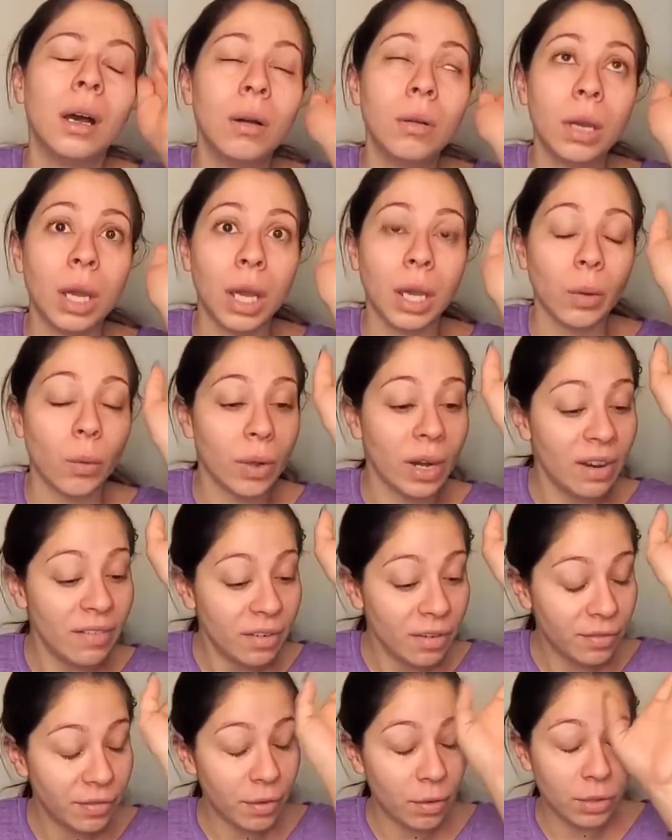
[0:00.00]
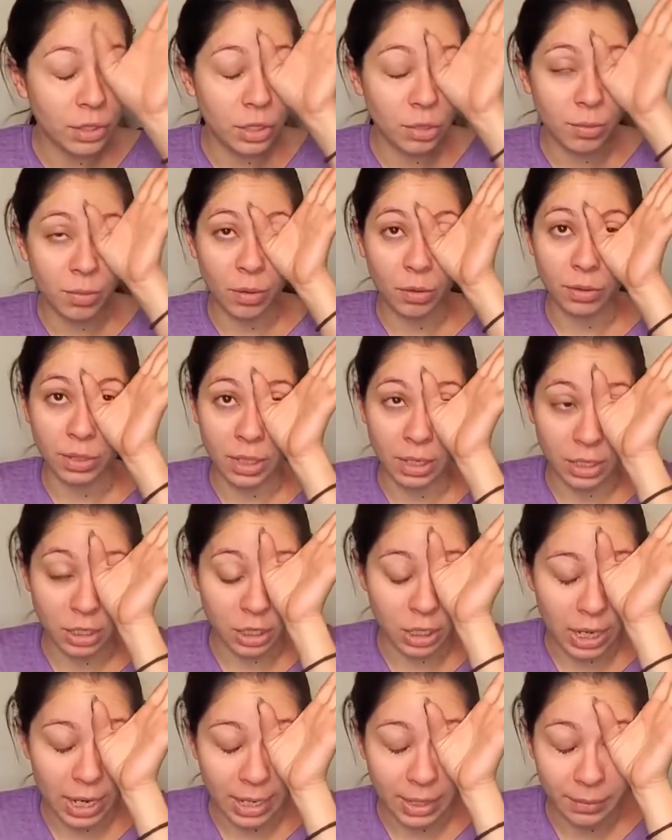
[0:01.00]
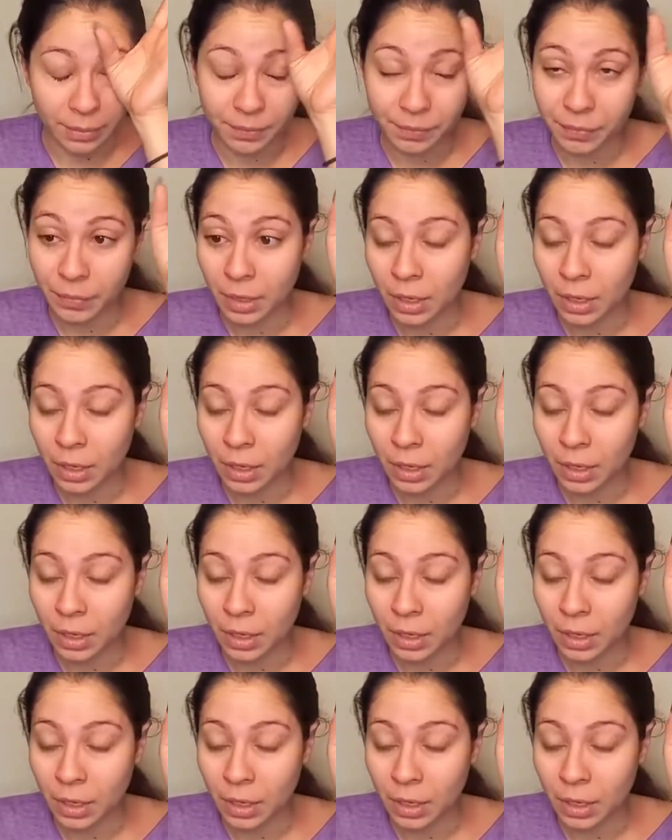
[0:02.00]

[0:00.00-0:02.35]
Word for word: okay, whatever floats your boat, sunshine.